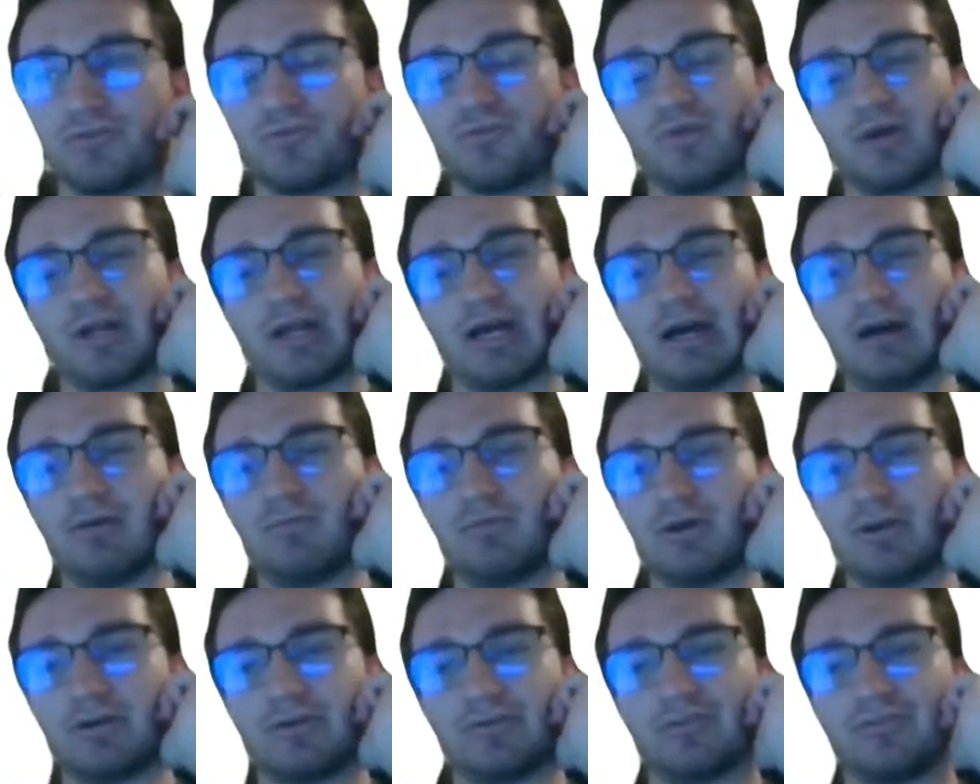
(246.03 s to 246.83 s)
what I
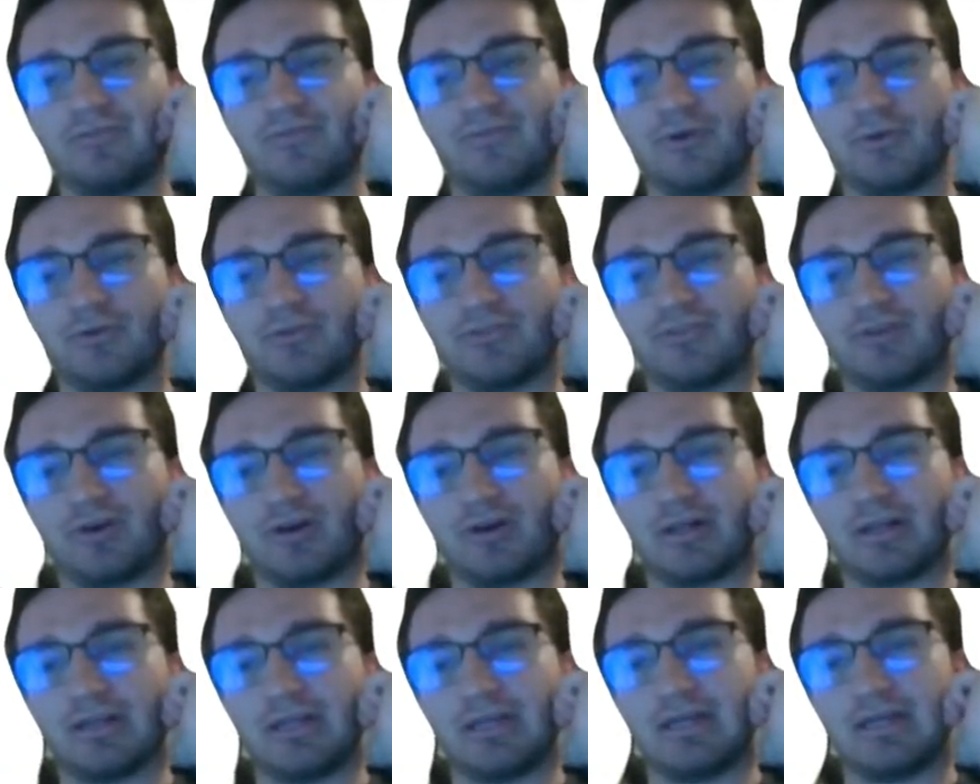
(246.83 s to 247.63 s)
want us to focus
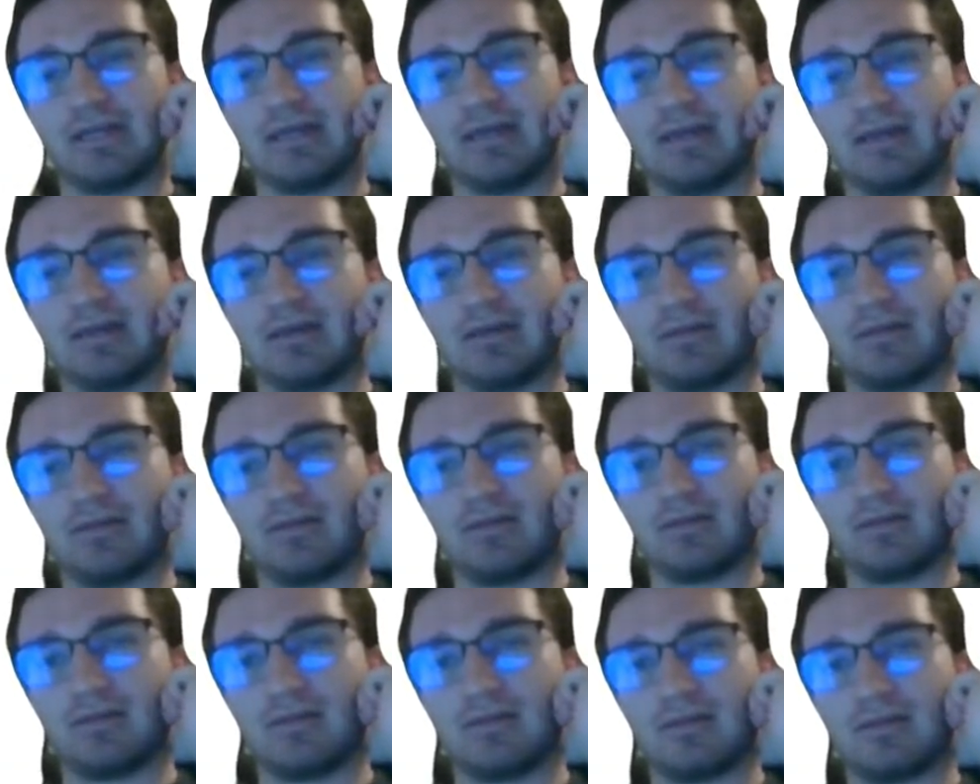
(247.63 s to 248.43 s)
on
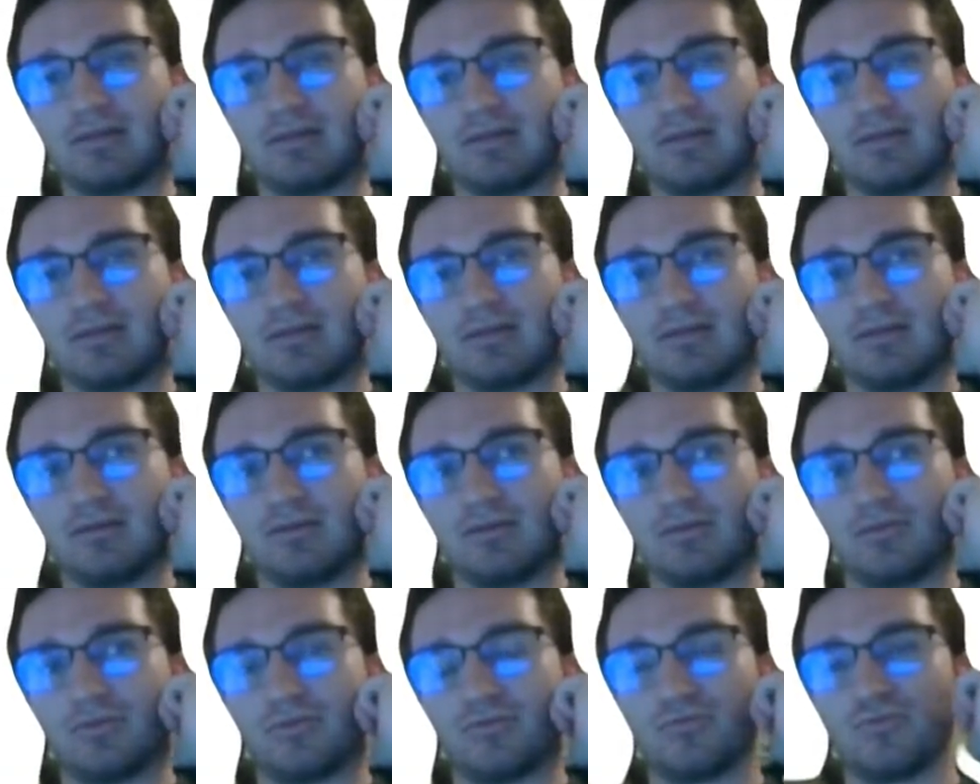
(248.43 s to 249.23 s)
is
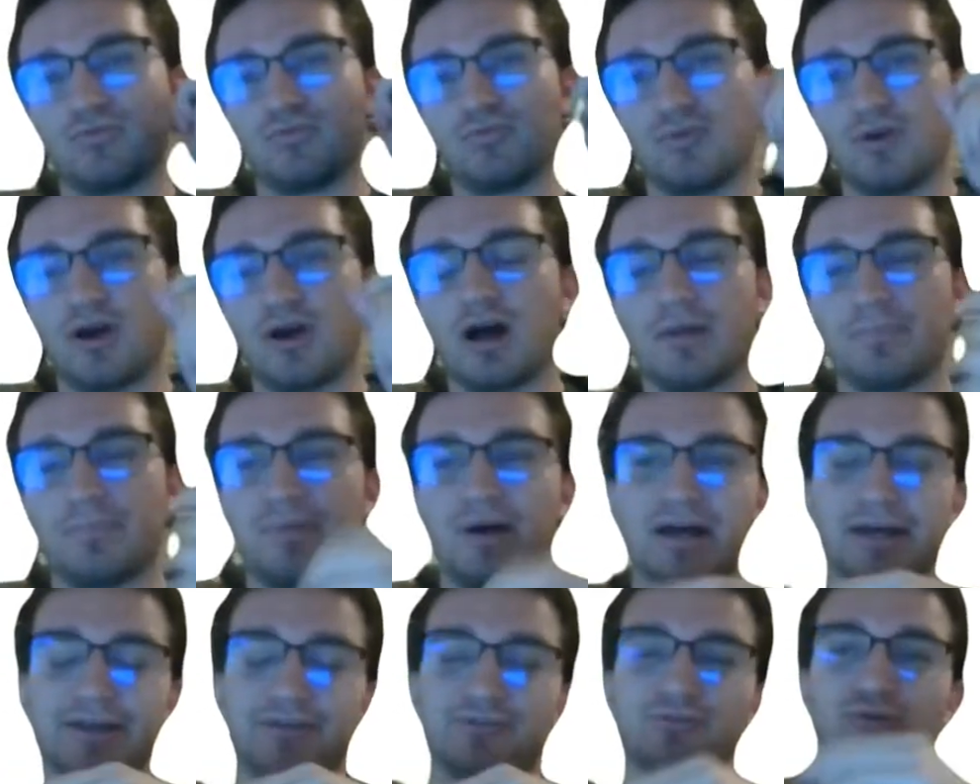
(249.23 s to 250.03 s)
the raw
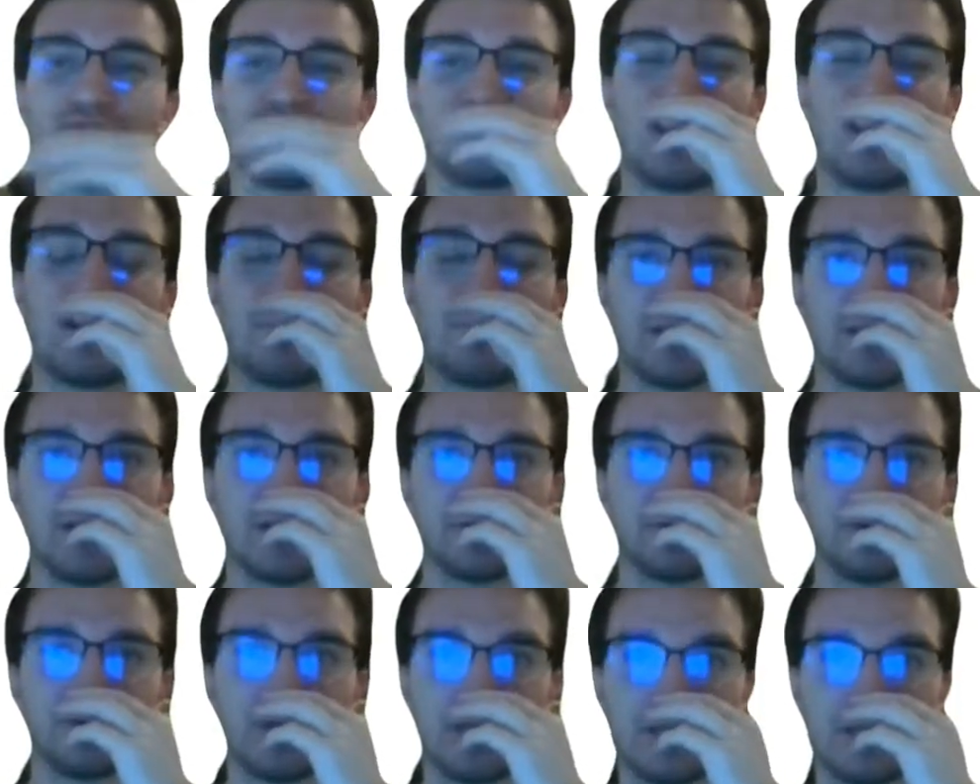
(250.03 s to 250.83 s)
PyTorch happening
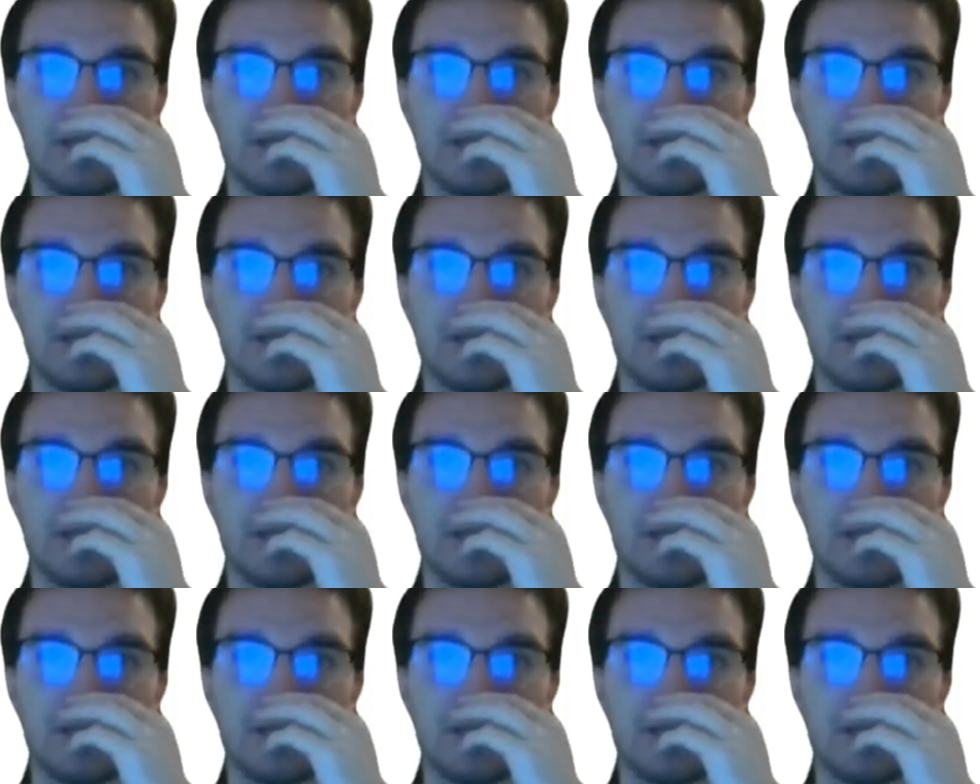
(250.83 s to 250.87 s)
underneath.